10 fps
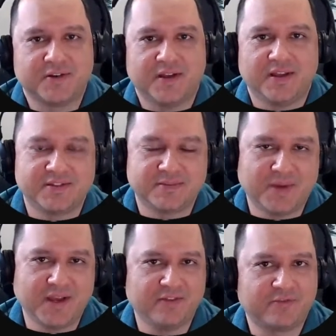as
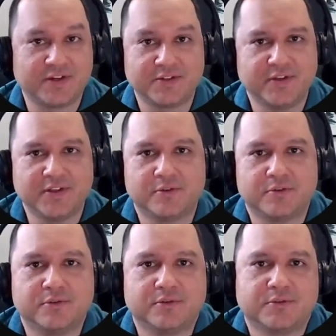my first video
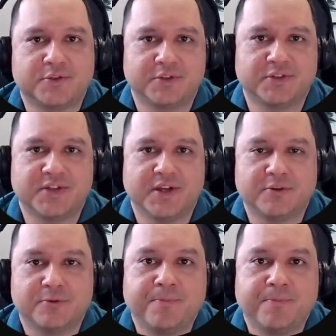to this channel